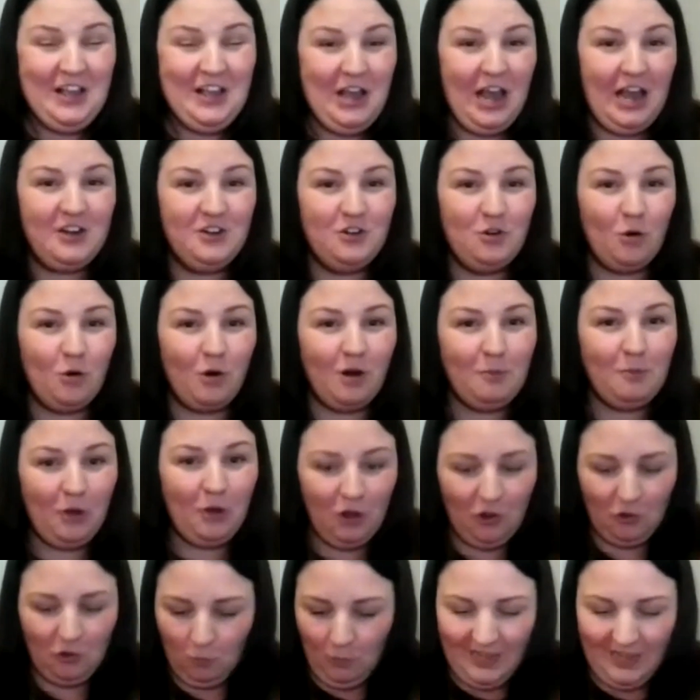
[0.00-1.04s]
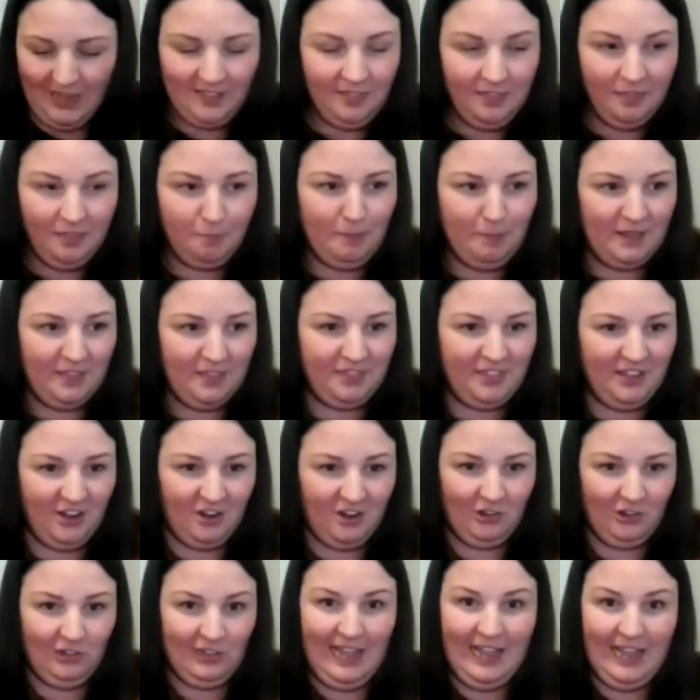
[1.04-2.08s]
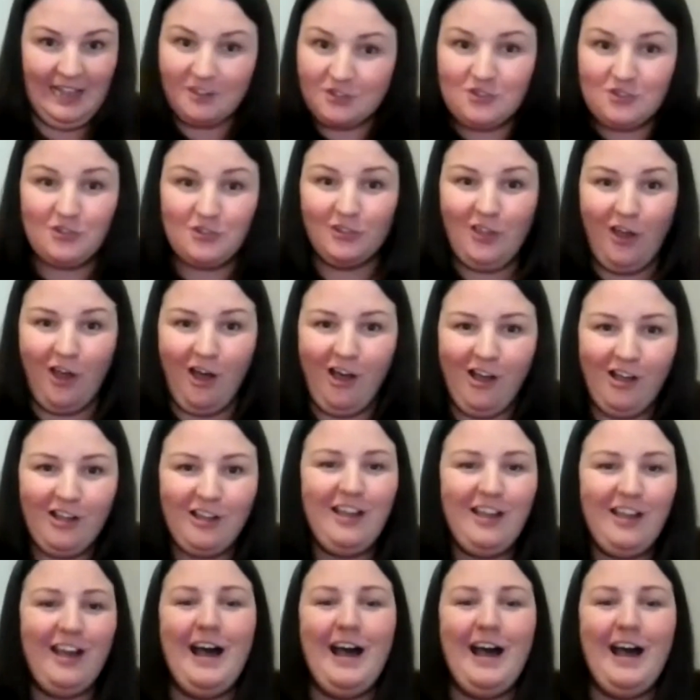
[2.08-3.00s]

a normal width, but they're extra long.